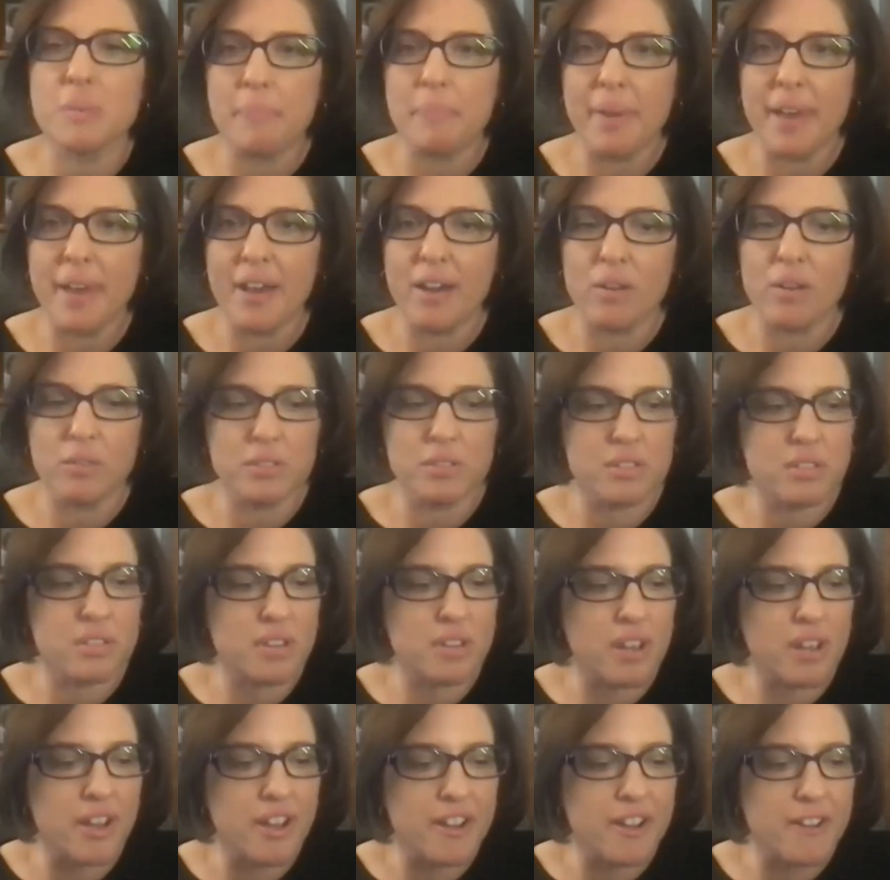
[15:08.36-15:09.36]
about
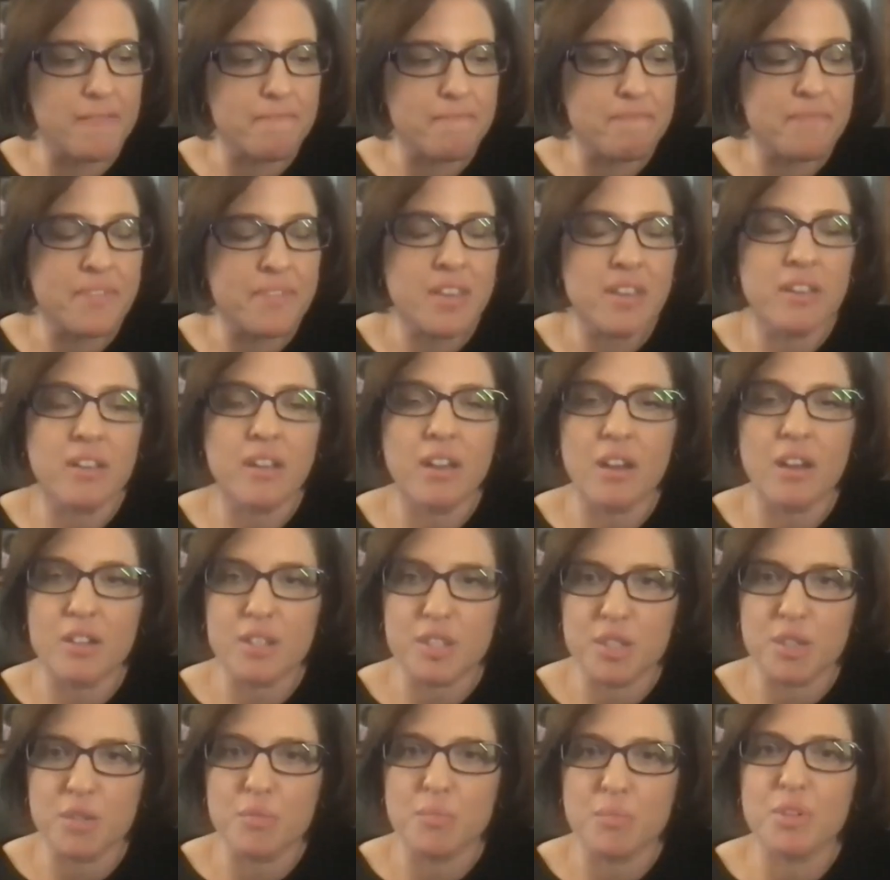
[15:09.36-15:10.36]

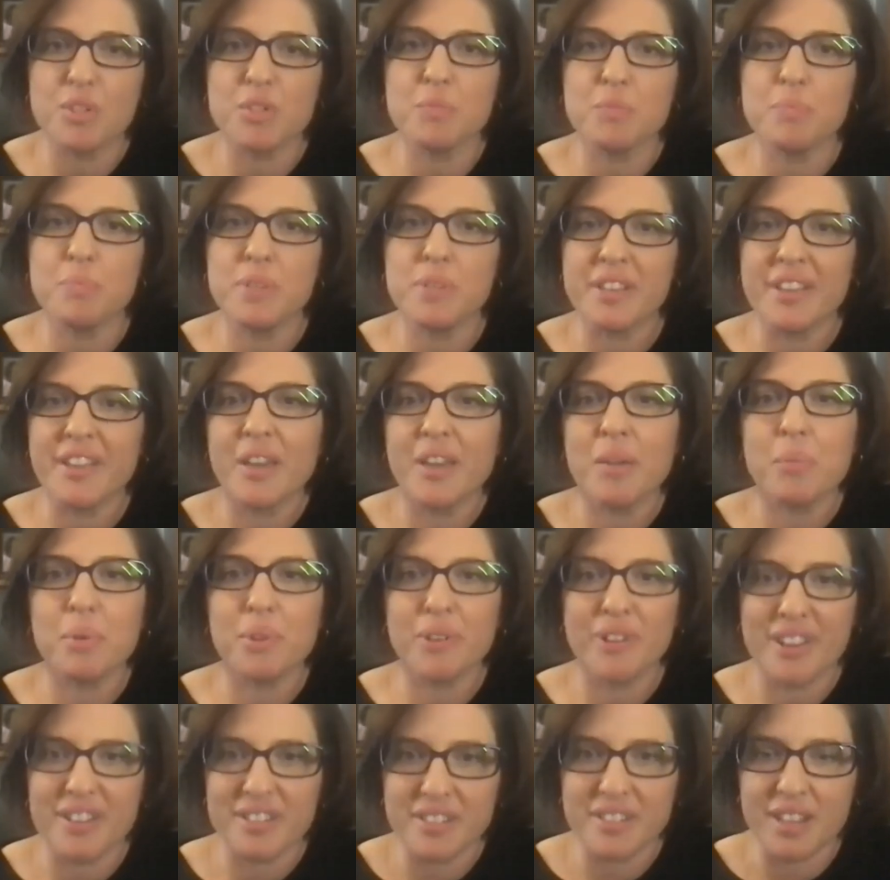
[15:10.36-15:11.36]
customers being able
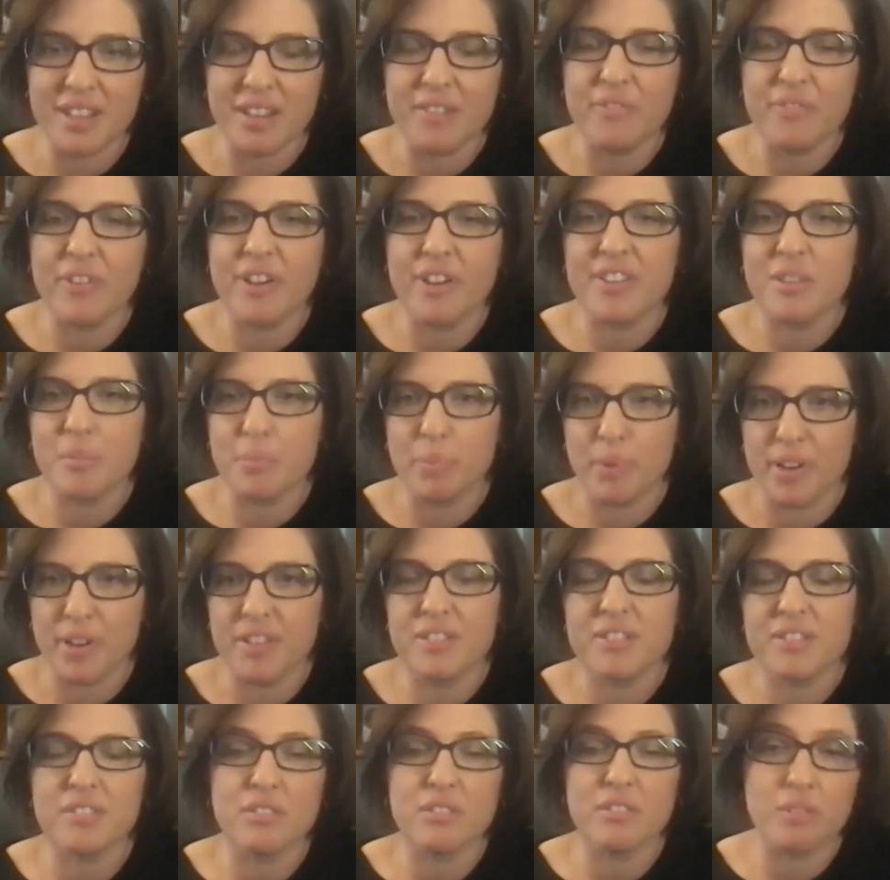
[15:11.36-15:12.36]
to identify the
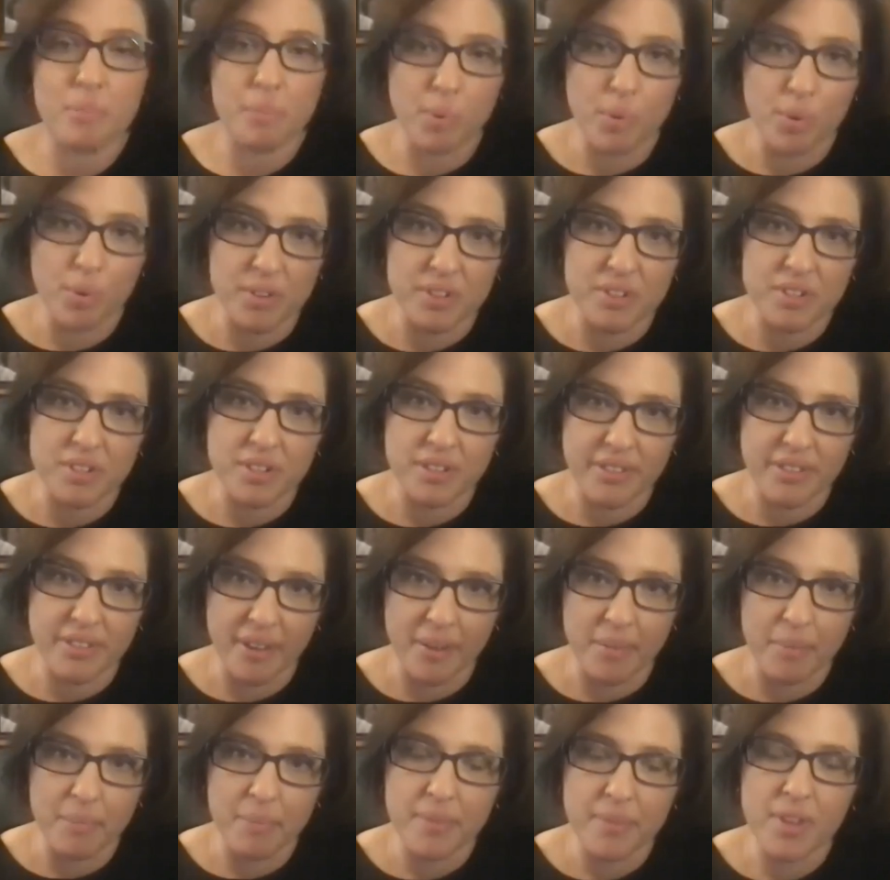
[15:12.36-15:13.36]
brands that are important to
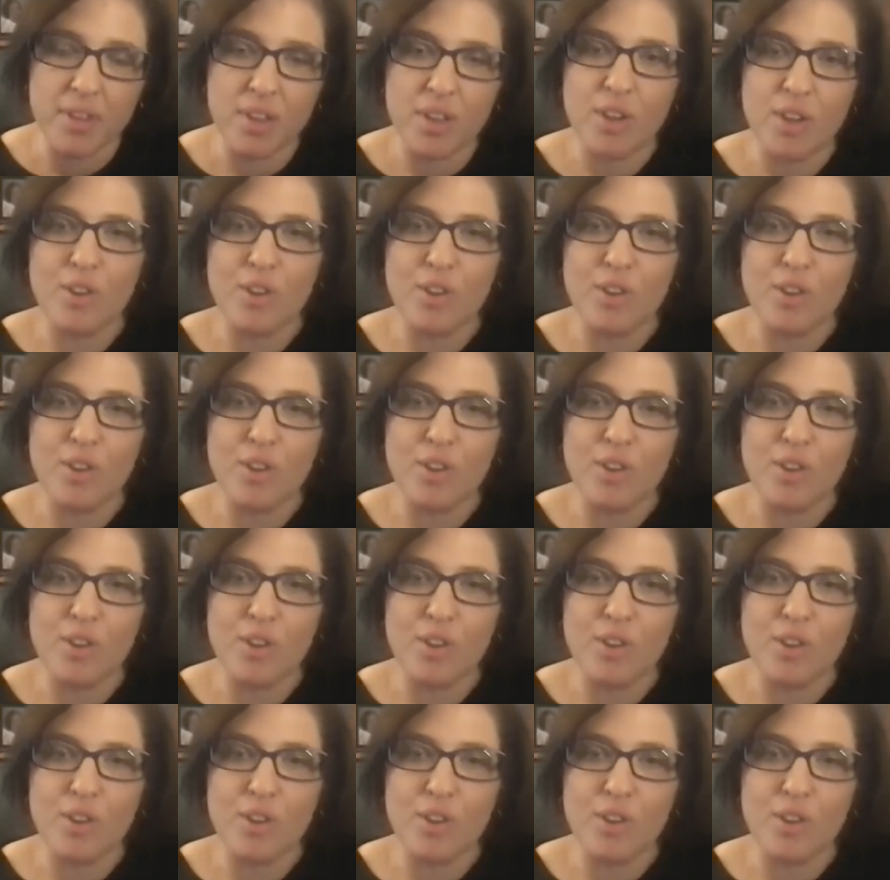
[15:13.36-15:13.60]
them,